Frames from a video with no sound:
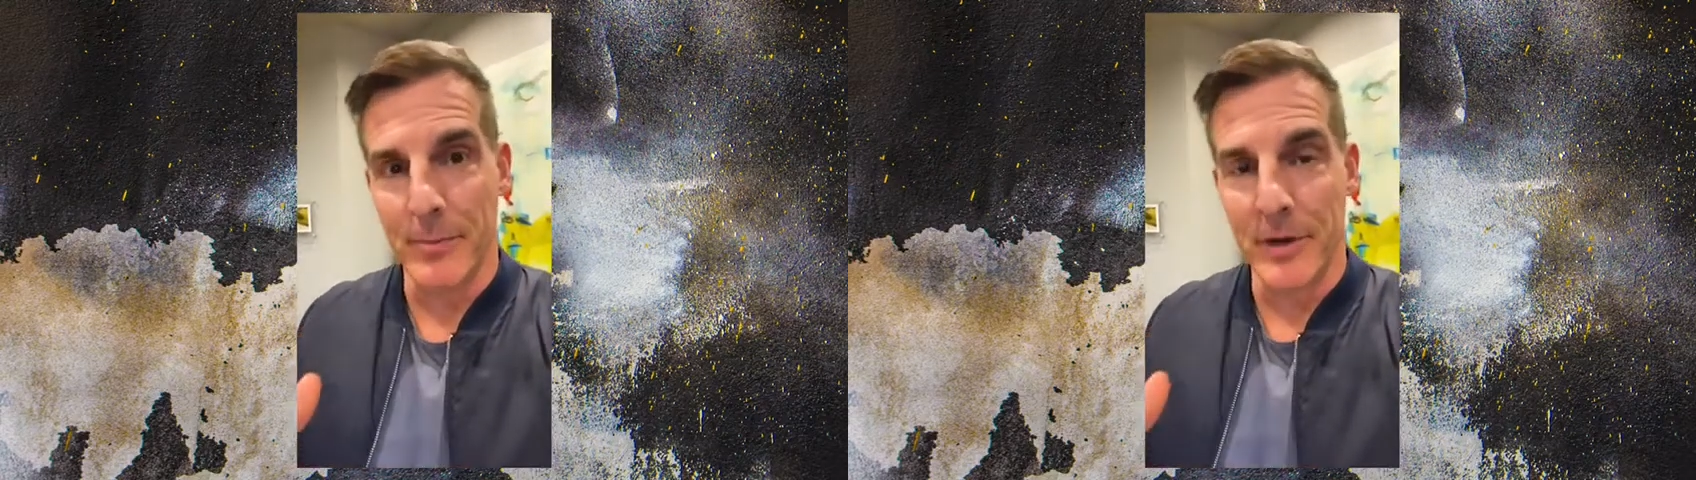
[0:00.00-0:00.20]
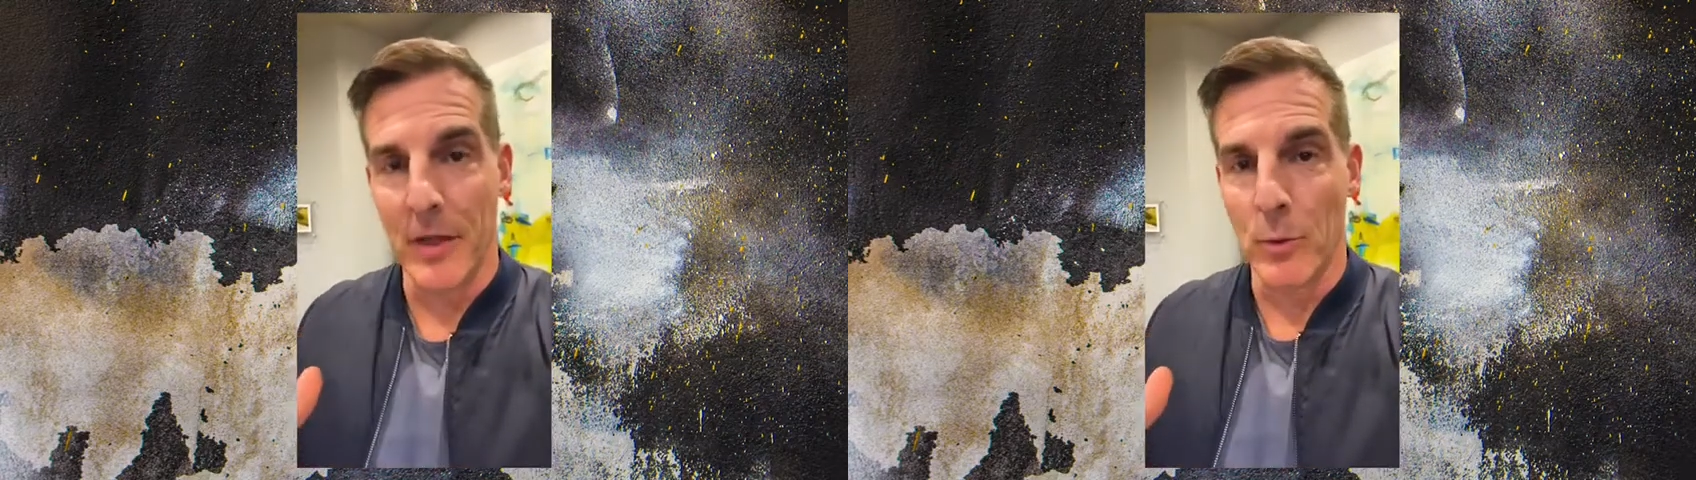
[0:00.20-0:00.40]

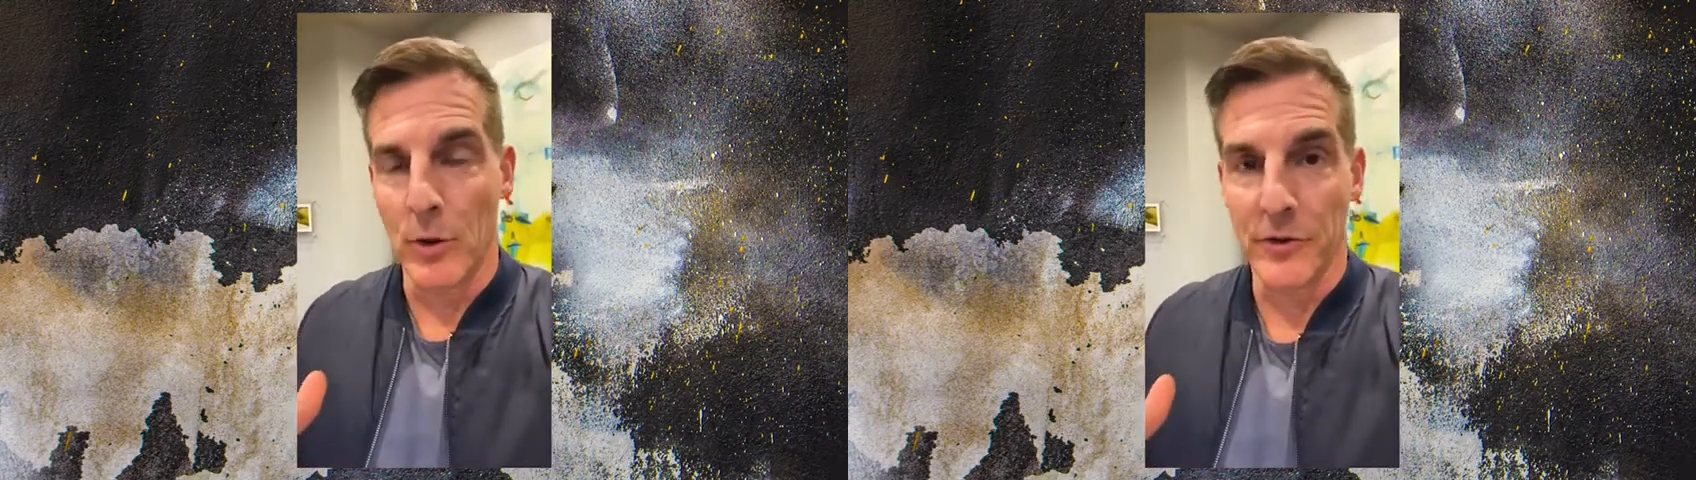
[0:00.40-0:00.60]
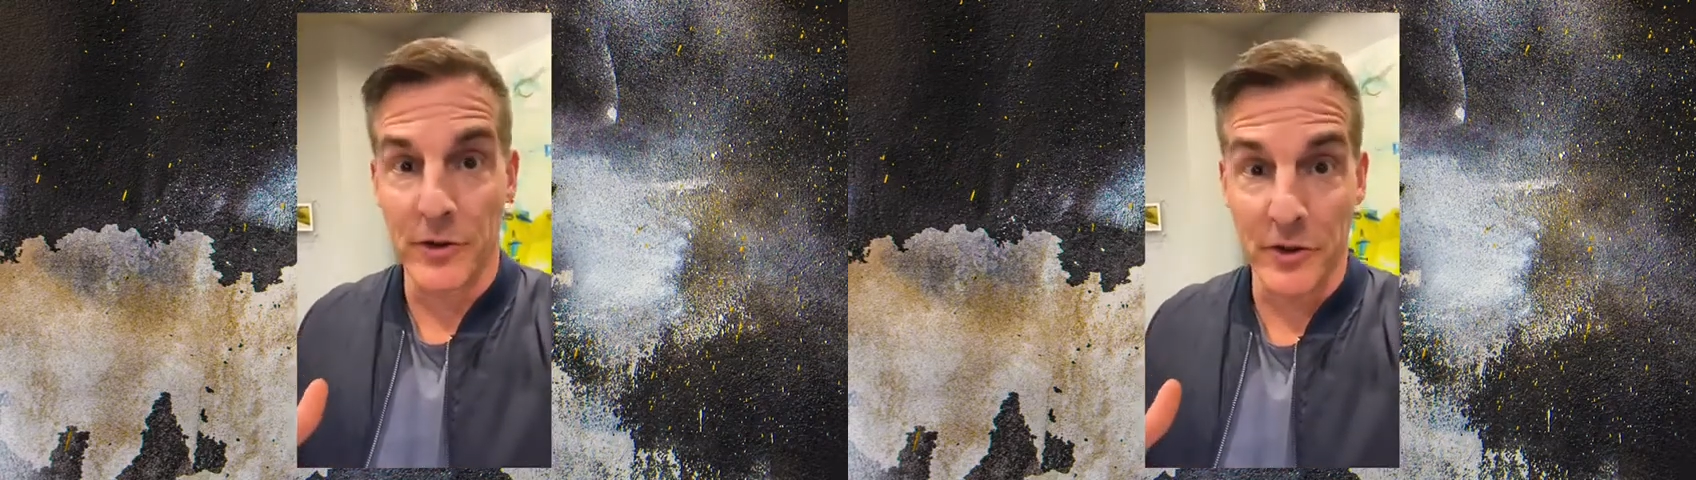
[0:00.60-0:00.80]
In other
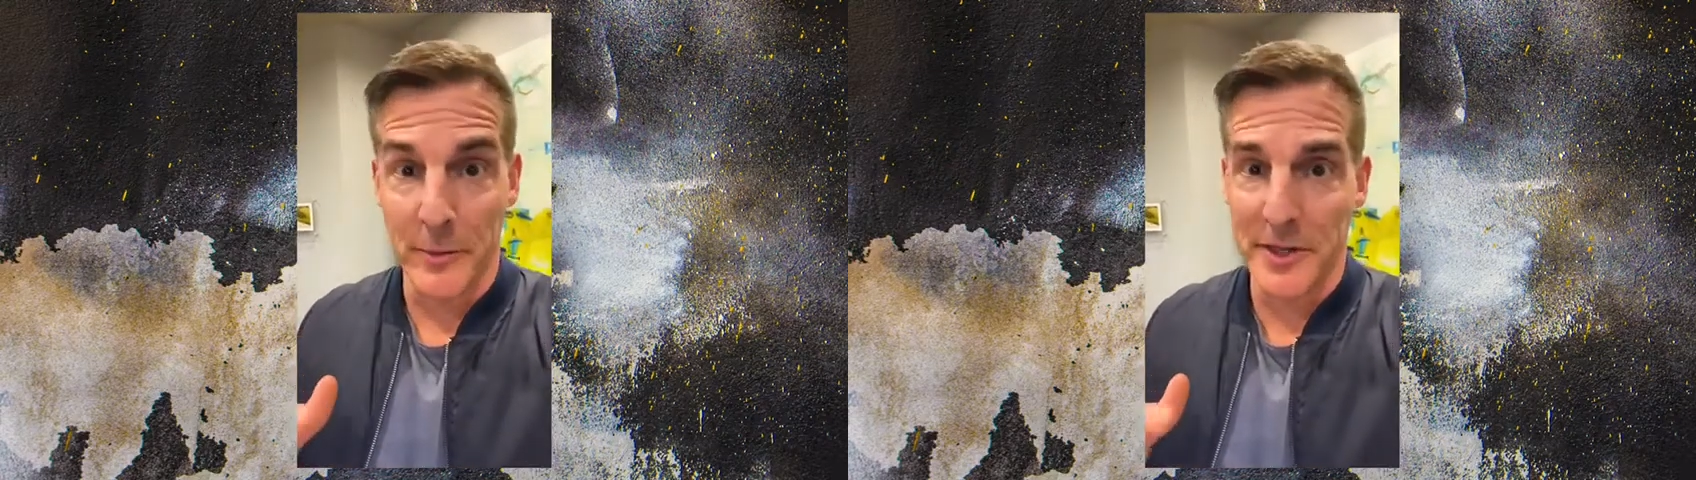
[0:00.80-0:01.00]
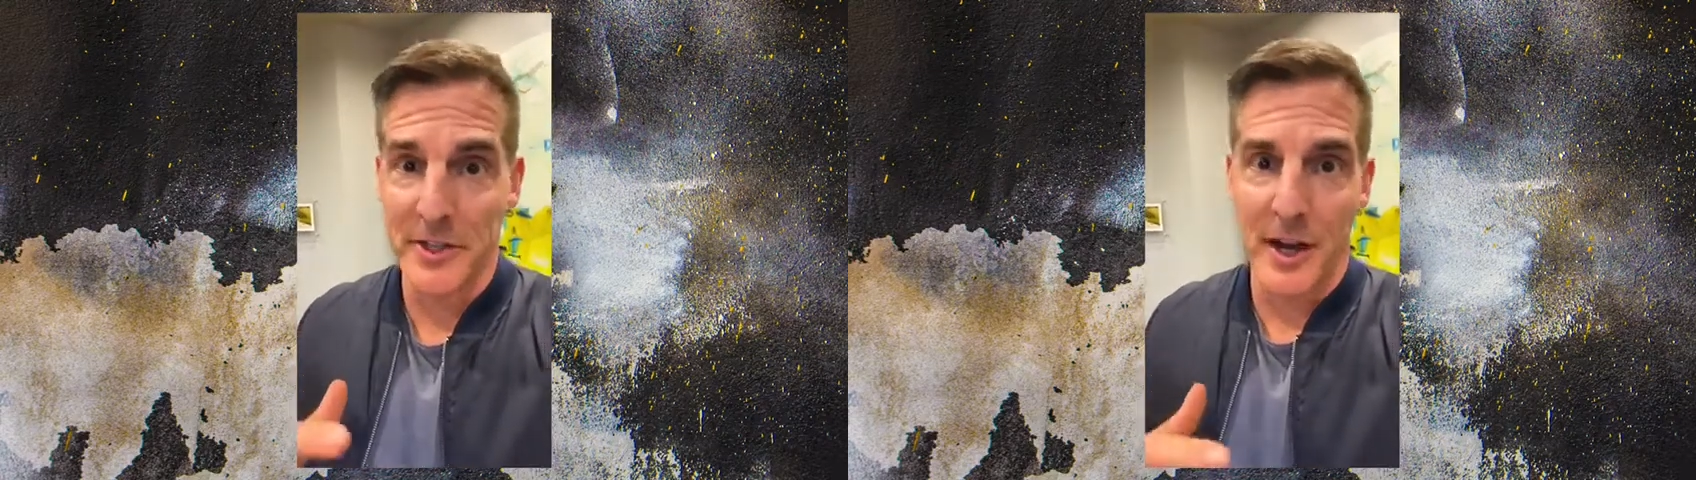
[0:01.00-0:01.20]
words, there's going
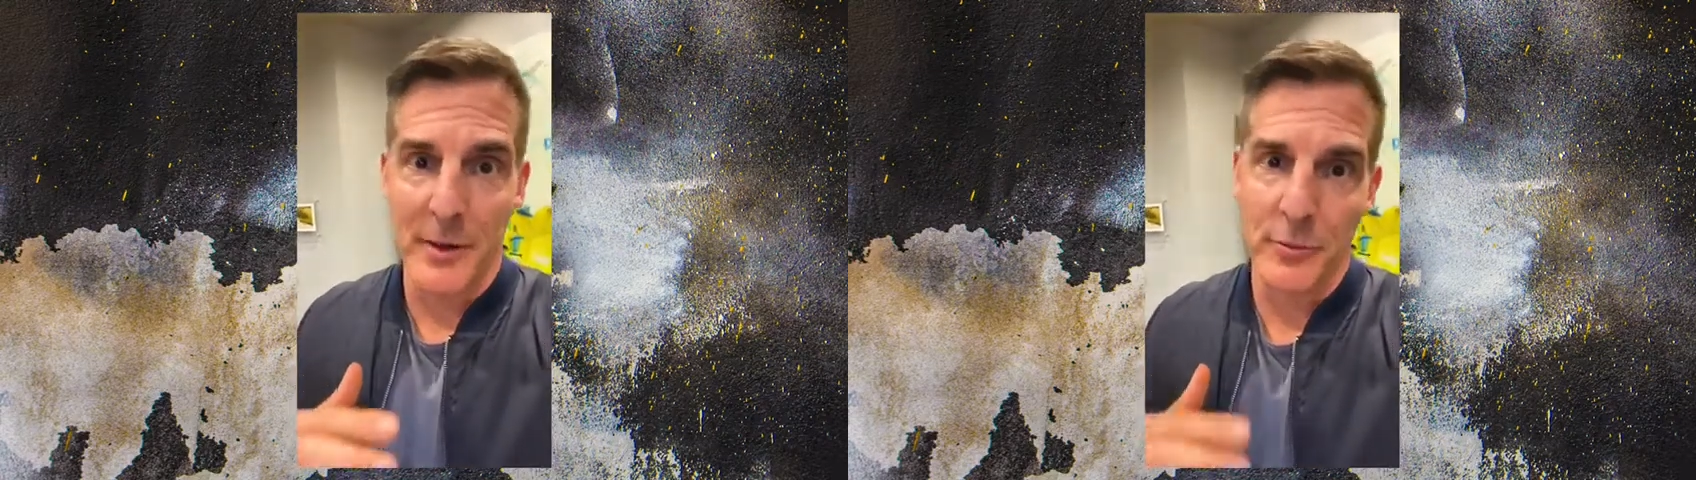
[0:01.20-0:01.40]
to be times